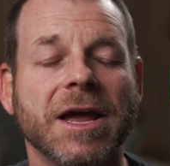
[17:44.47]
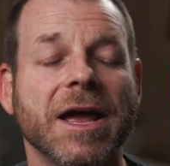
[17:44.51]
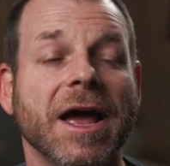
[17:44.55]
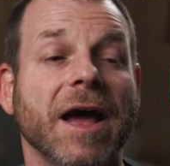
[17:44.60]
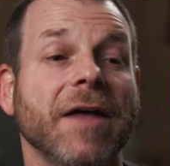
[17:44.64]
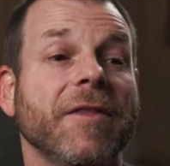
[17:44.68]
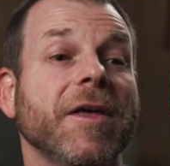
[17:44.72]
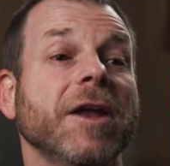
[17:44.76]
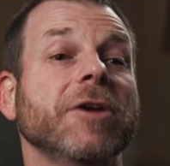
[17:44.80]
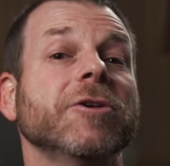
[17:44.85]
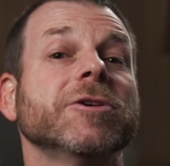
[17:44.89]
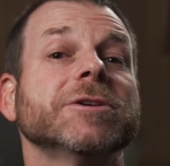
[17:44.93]

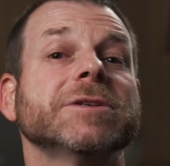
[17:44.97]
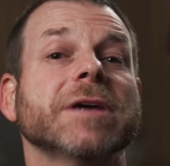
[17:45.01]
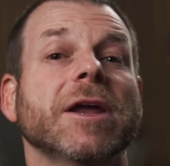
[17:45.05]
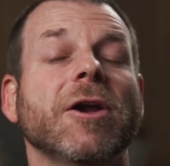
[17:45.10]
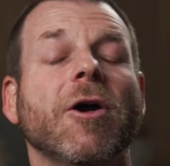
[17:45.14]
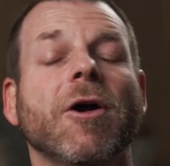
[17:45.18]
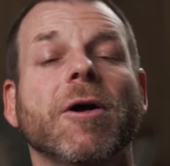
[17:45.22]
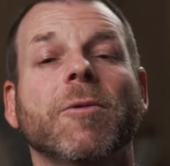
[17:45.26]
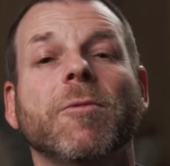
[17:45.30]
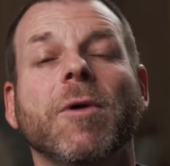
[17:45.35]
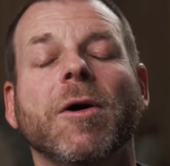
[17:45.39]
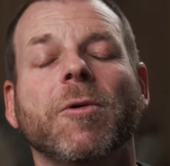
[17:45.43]
And then you're saying,
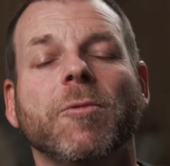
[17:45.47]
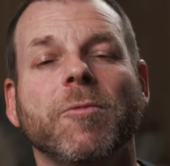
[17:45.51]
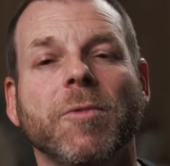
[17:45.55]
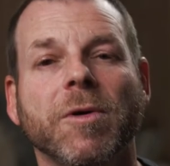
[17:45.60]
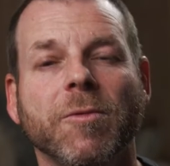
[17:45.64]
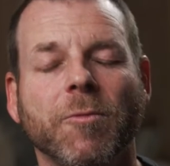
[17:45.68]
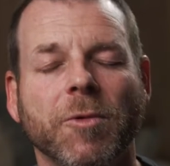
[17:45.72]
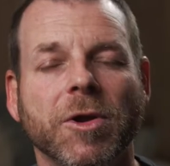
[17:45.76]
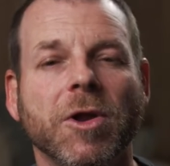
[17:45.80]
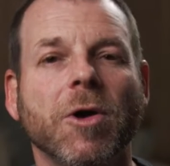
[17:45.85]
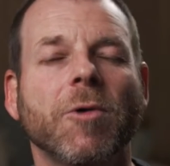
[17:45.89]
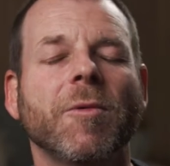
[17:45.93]
all right, well,
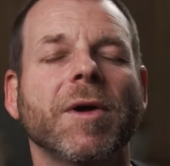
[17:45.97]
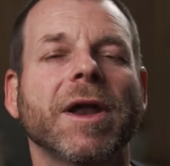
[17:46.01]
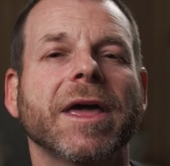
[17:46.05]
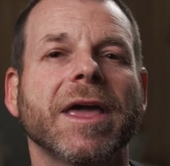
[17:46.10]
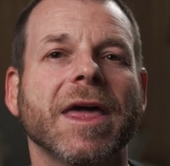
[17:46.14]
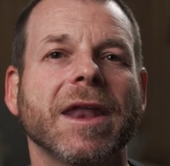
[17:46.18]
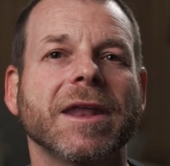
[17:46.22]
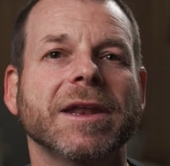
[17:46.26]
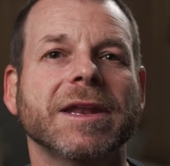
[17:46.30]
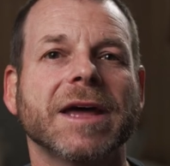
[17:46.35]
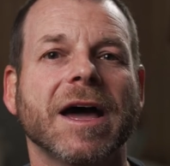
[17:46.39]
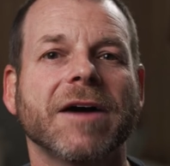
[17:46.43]
we don't want to
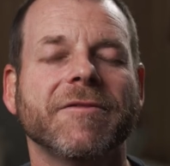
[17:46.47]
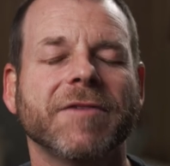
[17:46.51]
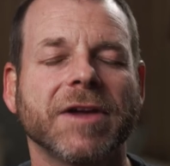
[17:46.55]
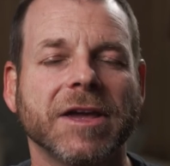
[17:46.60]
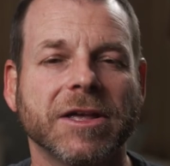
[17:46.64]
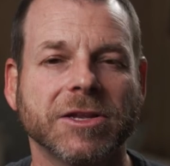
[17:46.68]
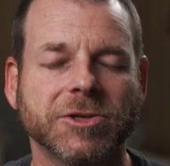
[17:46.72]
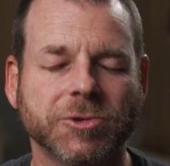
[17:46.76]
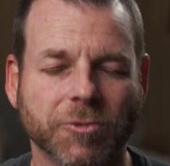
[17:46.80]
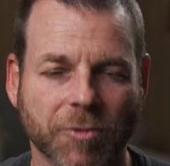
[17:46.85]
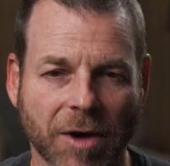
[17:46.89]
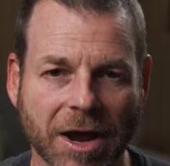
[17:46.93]
get into having
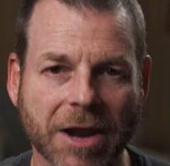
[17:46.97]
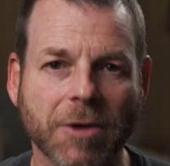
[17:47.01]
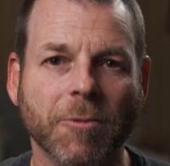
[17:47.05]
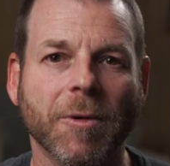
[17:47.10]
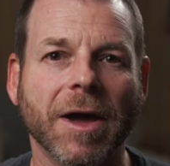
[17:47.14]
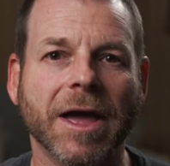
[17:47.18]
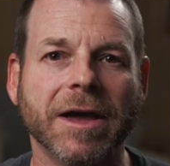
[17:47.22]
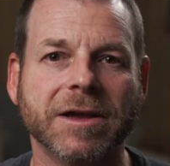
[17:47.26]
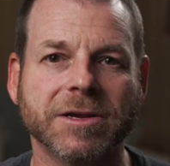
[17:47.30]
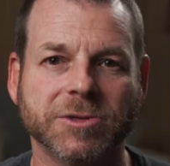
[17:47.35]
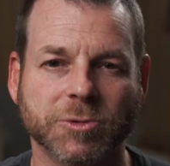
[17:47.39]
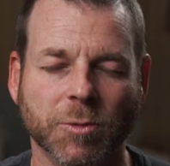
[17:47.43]
kids right
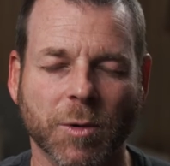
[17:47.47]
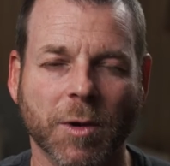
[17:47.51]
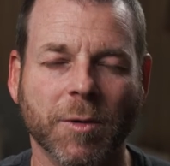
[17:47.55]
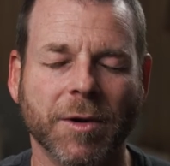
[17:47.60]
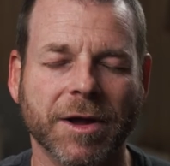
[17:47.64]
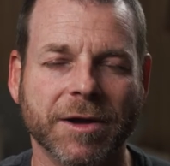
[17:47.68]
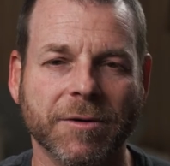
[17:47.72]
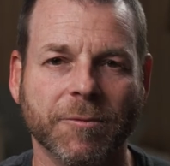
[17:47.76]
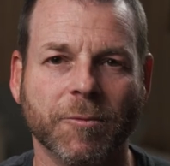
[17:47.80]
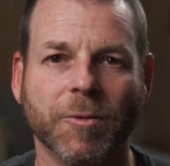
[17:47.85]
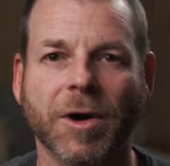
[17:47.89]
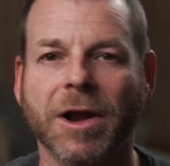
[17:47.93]
away because we
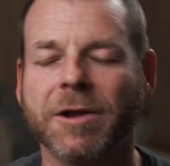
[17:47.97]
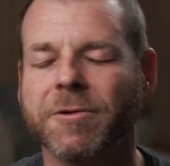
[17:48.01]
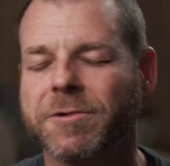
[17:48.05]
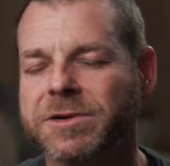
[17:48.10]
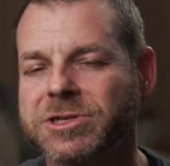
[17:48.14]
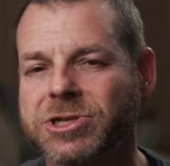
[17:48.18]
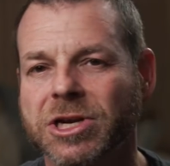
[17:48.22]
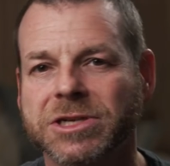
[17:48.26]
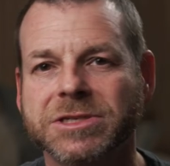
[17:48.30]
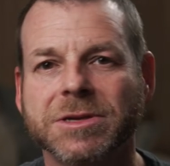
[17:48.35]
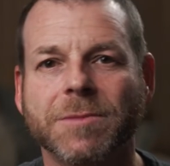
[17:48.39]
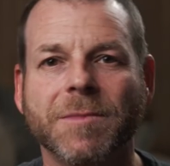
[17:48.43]
want to
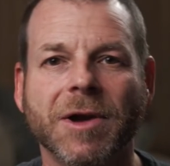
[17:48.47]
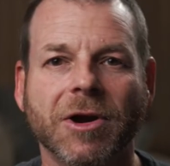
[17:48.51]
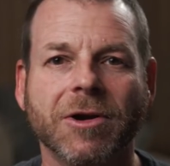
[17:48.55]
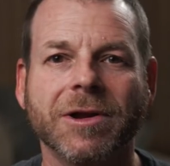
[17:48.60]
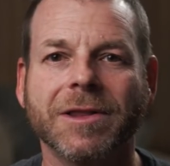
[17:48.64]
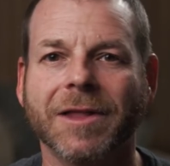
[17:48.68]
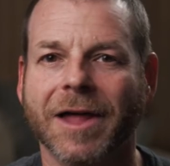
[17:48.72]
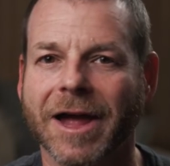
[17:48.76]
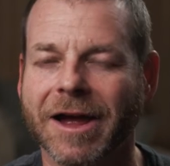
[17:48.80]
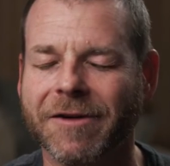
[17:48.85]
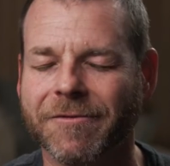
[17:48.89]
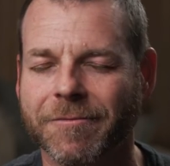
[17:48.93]
adjust to
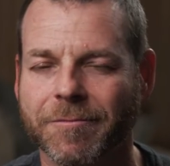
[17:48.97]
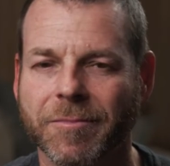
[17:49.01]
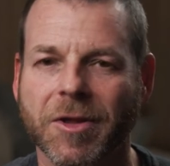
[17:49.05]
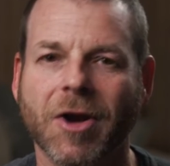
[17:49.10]
married life.